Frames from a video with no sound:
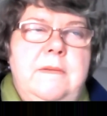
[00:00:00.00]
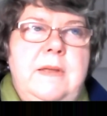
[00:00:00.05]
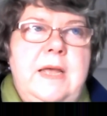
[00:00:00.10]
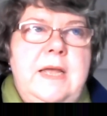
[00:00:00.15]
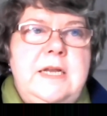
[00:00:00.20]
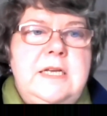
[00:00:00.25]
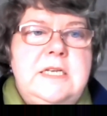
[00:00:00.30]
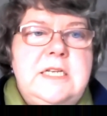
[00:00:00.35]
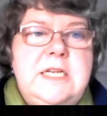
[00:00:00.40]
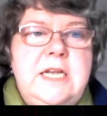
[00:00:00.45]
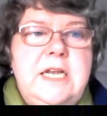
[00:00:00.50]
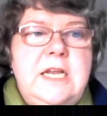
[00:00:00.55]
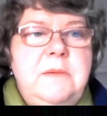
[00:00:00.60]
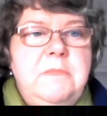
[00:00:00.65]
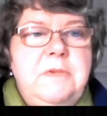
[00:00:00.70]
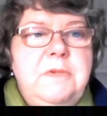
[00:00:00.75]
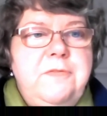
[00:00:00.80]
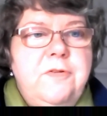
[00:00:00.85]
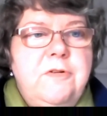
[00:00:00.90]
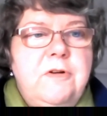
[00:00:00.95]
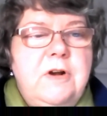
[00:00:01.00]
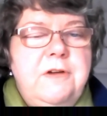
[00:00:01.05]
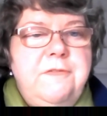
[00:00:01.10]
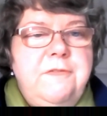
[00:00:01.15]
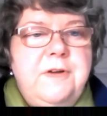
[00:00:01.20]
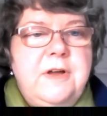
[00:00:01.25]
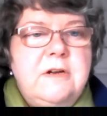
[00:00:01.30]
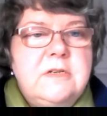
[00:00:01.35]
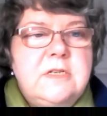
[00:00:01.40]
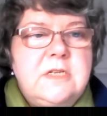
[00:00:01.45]
18 before I
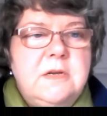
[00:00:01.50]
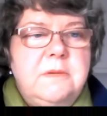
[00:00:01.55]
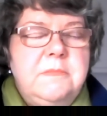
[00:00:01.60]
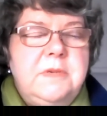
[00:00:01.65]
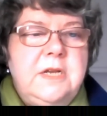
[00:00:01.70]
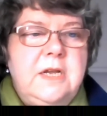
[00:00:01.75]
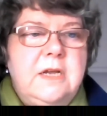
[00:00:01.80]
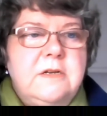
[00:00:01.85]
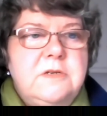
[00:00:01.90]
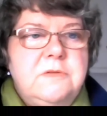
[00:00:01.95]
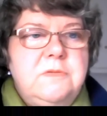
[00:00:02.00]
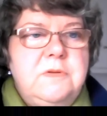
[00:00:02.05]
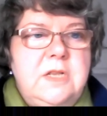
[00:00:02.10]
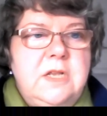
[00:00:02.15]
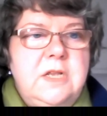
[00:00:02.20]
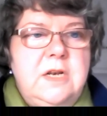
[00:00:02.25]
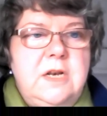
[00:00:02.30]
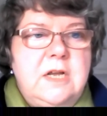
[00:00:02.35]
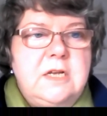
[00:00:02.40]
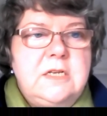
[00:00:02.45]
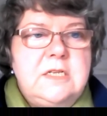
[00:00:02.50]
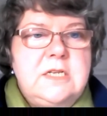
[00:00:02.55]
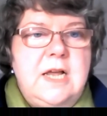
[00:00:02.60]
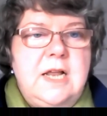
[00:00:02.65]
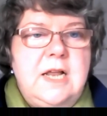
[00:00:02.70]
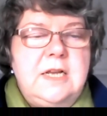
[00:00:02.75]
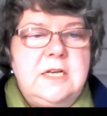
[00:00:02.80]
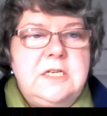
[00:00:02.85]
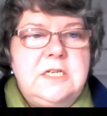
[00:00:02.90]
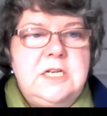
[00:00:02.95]
found somebody else with a nut
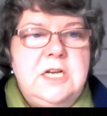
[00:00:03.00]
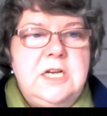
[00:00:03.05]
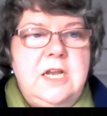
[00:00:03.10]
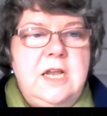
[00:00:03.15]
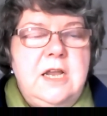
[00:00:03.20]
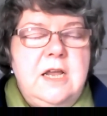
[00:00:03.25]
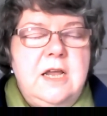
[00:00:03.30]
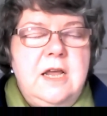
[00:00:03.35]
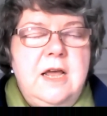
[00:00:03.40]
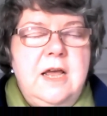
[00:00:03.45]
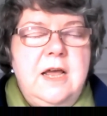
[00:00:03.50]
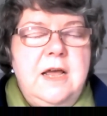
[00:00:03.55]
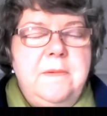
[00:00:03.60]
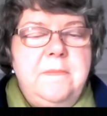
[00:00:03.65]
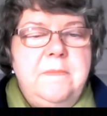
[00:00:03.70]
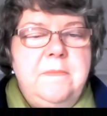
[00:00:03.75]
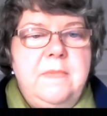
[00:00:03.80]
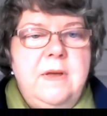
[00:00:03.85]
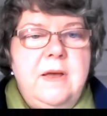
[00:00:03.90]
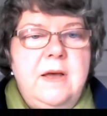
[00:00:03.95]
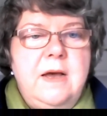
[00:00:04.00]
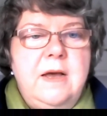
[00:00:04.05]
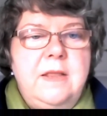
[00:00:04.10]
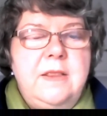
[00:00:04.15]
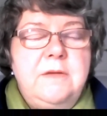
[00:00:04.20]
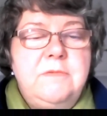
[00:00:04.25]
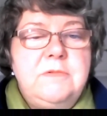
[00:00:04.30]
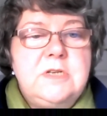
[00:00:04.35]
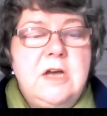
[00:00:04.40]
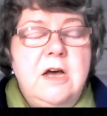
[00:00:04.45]
allergy. Um, I,
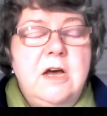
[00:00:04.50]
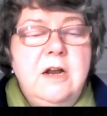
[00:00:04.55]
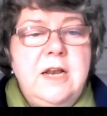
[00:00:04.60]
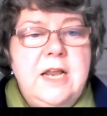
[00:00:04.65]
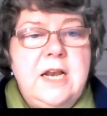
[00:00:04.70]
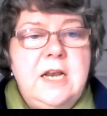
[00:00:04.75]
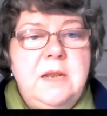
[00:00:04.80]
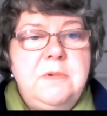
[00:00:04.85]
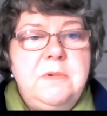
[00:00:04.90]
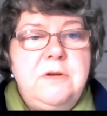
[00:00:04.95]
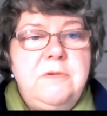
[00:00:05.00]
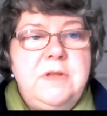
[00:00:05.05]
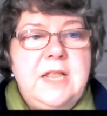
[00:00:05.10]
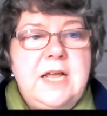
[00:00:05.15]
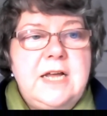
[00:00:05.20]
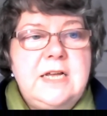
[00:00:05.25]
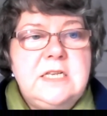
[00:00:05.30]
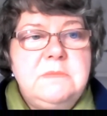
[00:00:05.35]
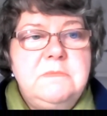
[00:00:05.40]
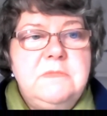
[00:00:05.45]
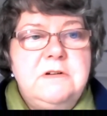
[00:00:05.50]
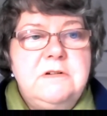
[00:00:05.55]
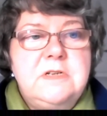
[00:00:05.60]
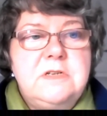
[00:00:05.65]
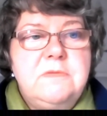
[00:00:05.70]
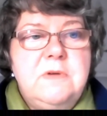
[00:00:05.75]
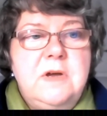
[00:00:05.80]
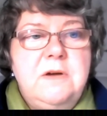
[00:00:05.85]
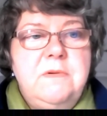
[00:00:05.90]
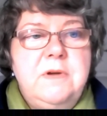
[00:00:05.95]
there was hardly anybody with asthma
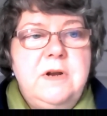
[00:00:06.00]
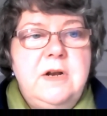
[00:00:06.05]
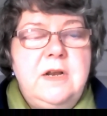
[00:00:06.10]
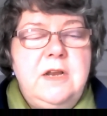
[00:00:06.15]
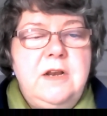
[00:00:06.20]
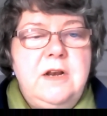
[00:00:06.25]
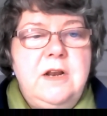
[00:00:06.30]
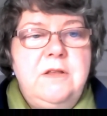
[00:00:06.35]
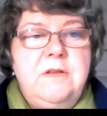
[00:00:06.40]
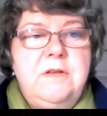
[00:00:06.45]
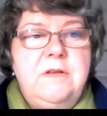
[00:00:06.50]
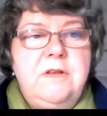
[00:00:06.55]
as well, and you know,